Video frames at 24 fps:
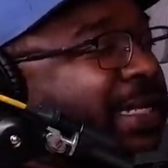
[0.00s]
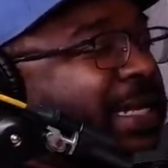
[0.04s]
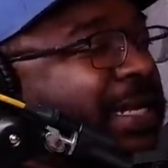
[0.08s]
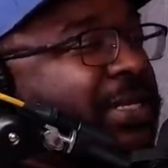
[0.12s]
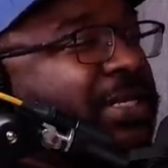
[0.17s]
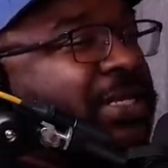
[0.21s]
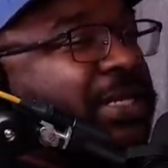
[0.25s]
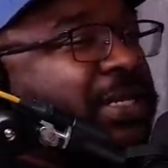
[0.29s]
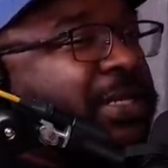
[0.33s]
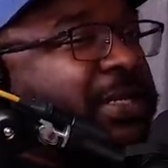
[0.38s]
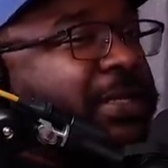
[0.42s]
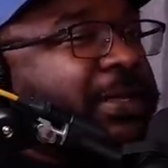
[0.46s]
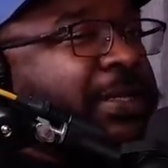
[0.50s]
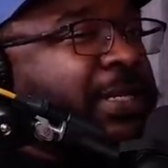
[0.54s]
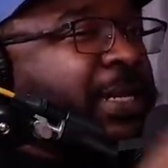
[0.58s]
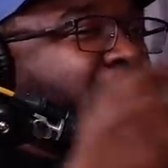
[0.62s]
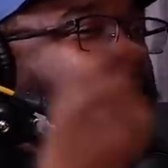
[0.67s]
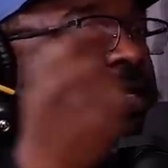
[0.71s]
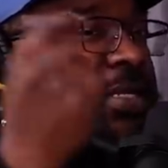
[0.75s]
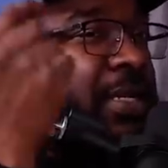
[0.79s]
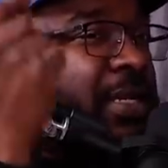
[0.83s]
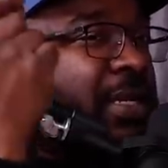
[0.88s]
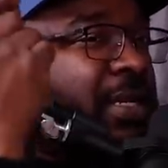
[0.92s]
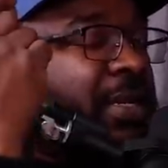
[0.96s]
There's a
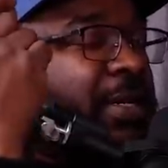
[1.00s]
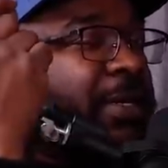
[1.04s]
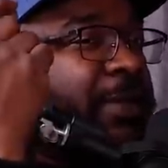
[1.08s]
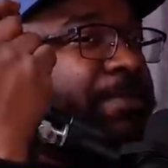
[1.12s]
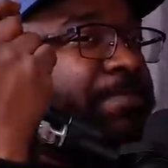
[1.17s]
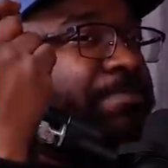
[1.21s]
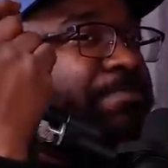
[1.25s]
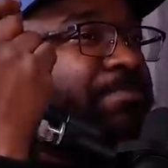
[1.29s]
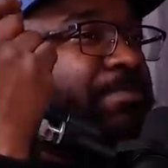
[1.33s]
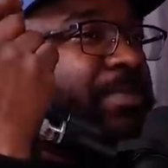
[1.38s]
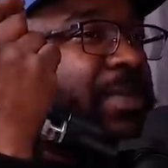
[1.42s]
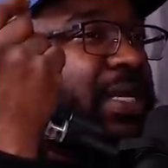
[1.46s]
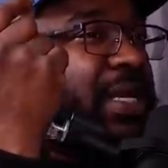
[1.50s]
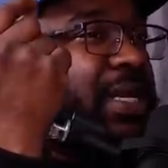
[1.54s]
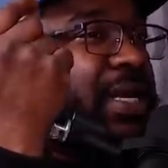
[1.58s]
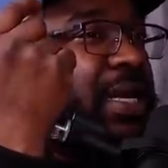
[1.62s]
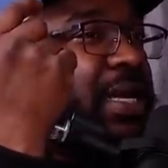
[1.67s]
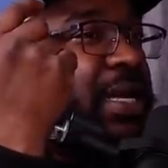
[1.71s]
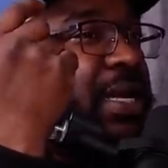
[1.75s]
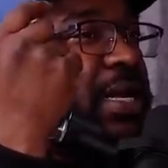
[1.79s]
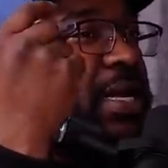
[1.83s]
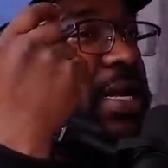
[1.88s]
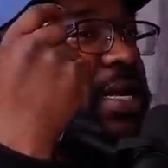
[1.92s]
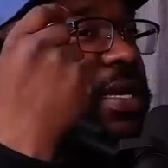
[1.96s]
there's a
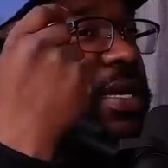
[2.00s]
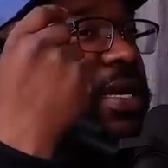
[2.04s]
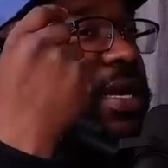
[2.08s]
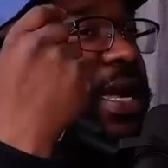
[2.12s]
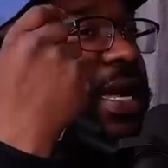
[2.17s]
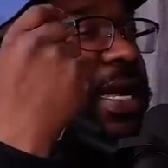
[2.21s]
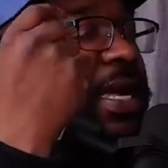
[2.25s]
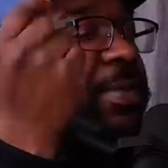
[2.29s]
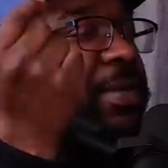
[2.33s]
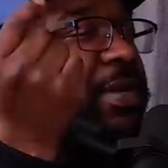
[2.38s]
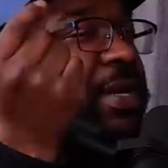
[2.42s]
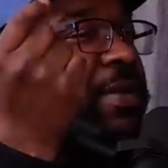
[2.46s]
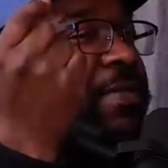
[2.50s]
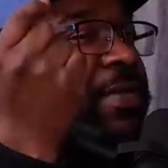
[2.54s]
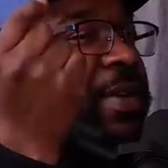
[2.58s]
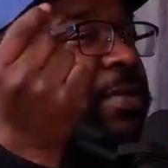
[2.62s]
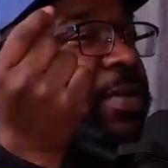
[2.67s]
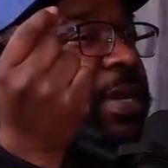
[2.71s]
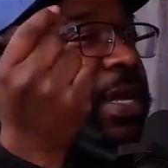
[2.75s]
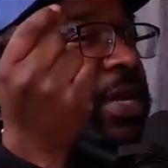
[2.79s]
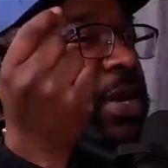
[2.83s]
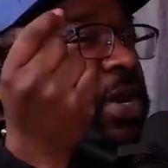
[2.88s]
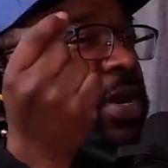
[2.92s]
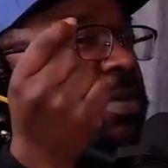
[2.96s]
I get what I forget
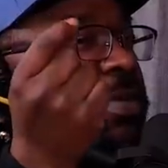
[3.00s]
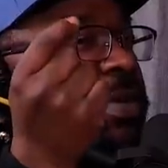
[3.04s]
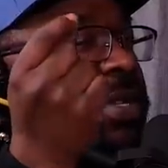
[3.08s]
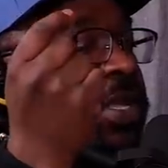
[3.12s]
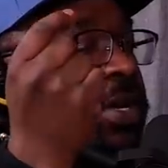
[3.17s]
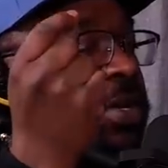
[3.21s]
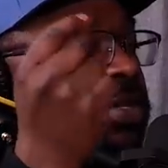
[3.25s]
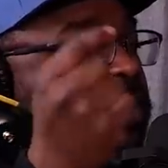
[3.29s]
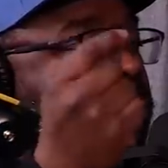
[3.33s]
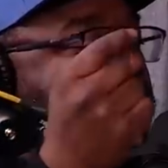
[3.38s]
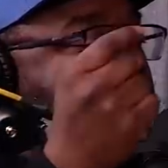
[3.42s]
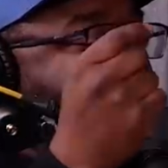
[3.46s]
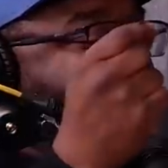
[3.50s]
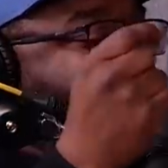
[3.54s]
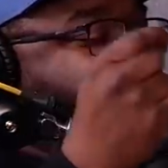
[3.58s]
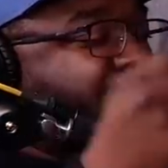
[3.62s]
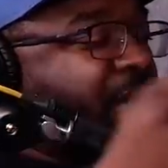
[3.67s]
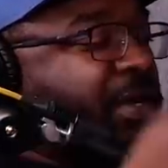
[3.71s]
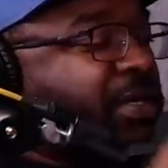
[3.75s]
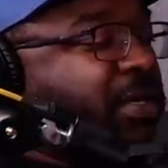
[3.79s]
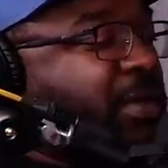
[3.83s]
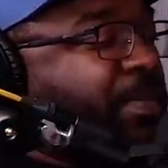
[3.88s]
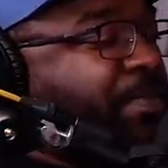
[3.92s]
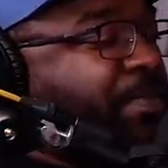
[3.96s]
what they call it, but there's like a, there's